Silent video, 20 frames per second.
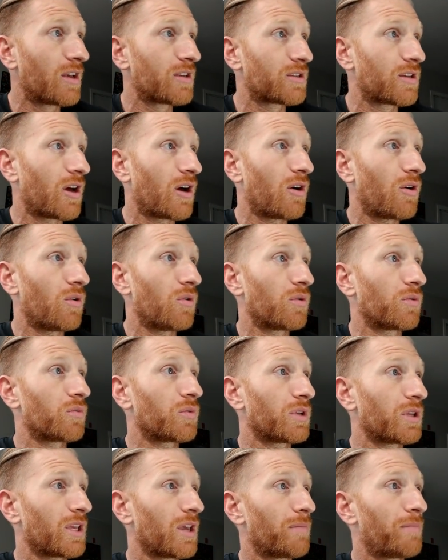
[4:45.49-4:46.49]
So
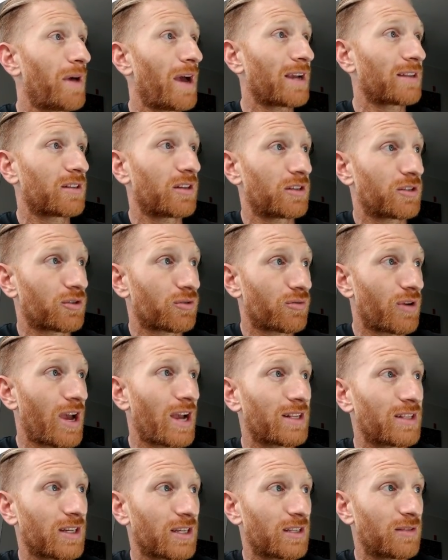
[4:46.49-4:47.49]
we get back to
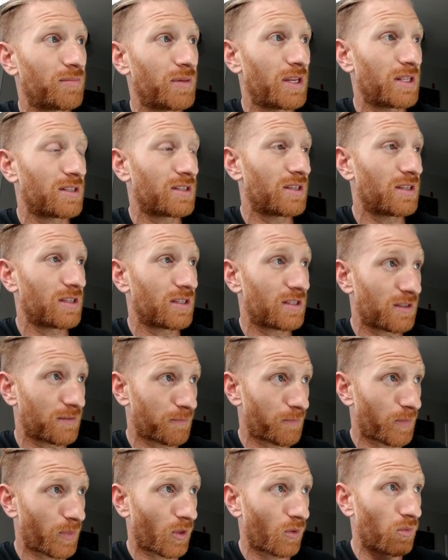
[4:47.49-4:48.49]
direct
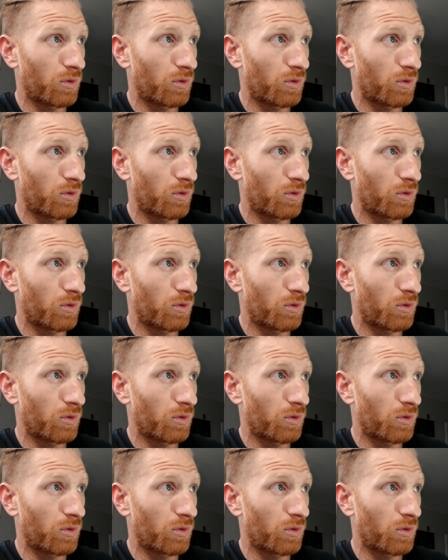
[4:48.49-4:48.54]
expenses,